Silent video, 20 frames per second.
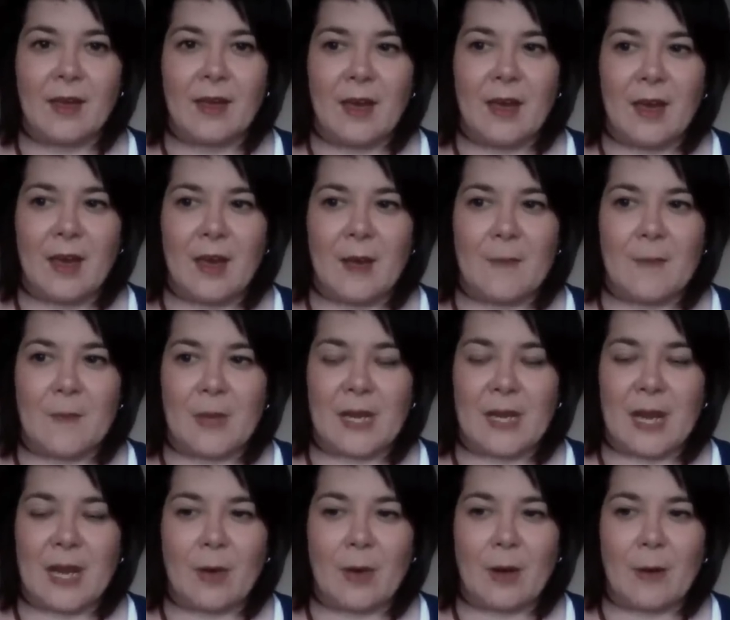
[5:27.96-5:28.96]

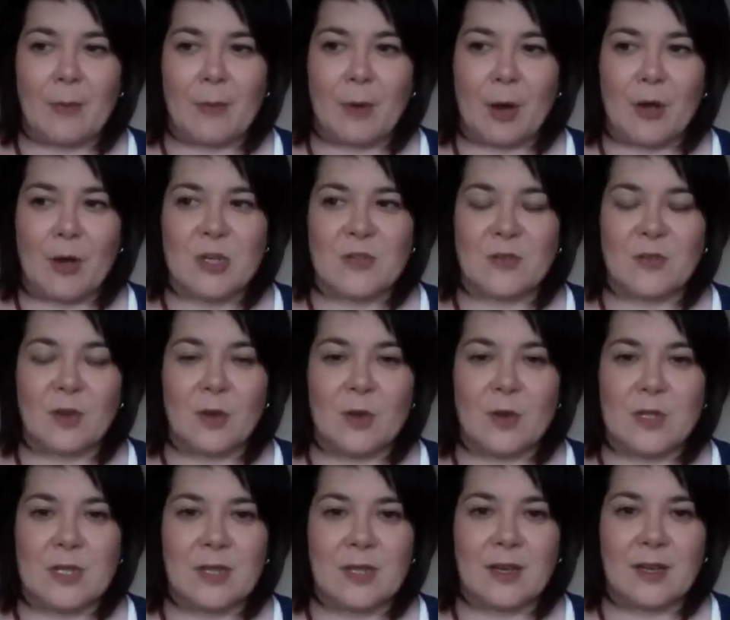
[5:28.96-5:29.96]
and how I approach
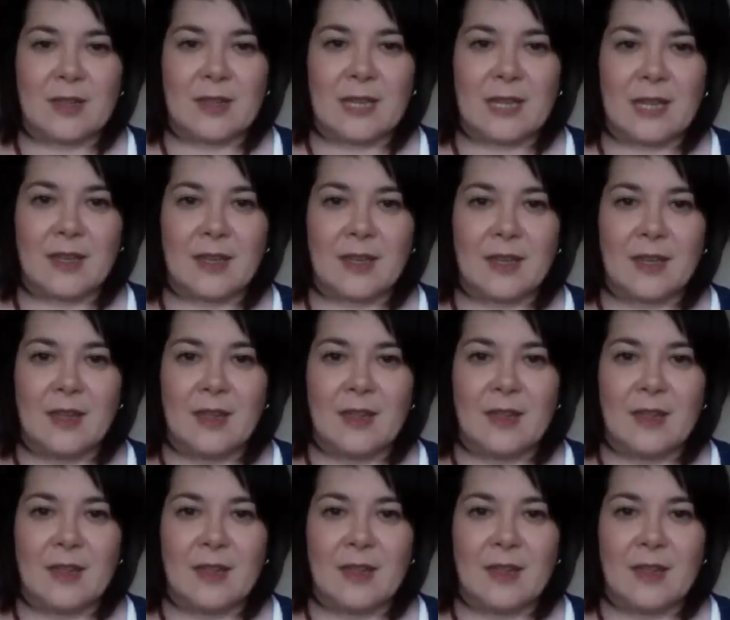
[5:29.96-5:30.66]
food. And I think